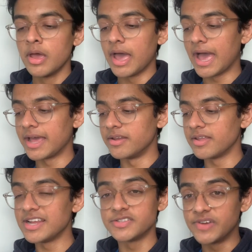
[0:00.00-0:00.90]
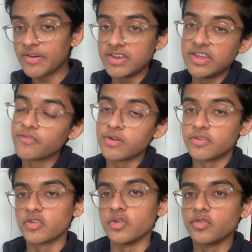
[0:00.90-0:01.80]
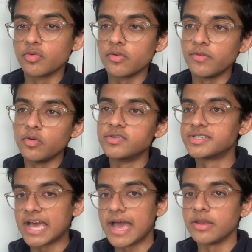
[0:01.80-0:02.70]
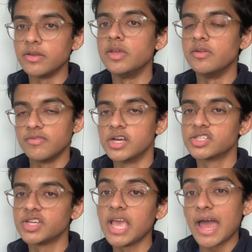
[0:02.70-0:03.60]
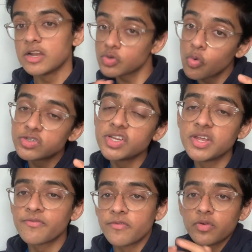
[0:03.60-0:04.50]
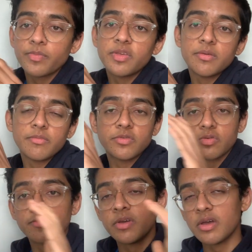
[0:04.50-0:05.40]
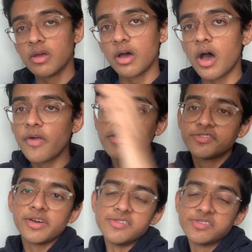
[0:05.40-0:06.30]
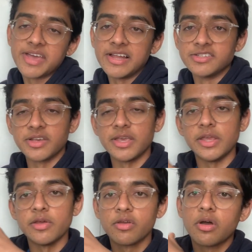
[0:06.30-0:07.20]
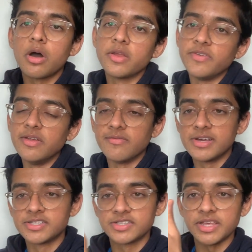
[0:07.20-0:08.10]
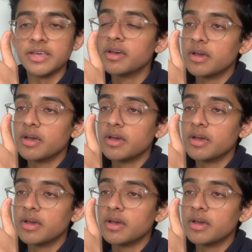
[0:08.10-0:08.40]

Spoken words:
And it's very different to sort of your standard university, and it's also different from the sort of other side of the scale, say, you know, Cardiff University,